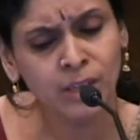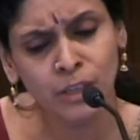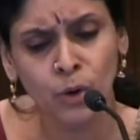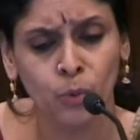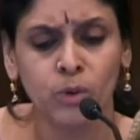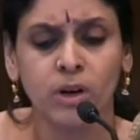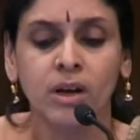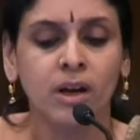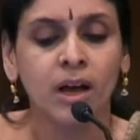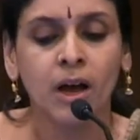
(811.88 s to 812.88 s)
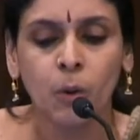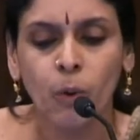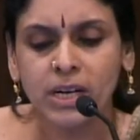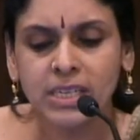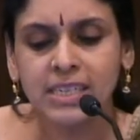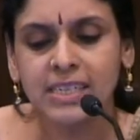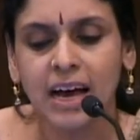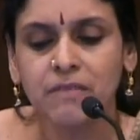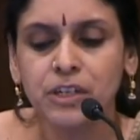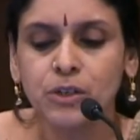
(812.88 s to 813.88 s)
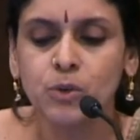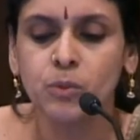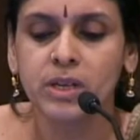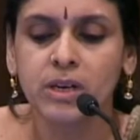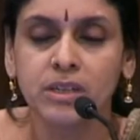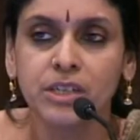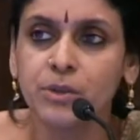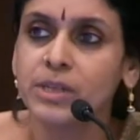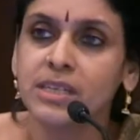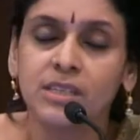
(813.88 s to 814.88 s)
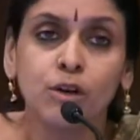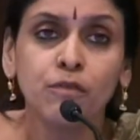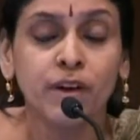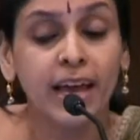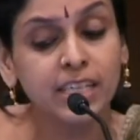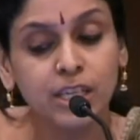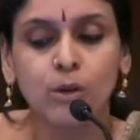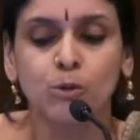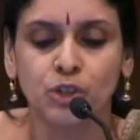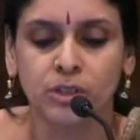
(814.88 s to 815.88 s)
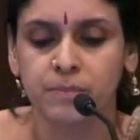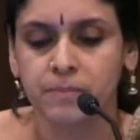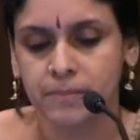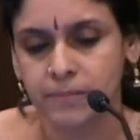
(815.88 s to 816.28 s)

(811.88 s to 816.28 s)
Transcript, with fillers: So, what does this have to do with the continuities of exclusion?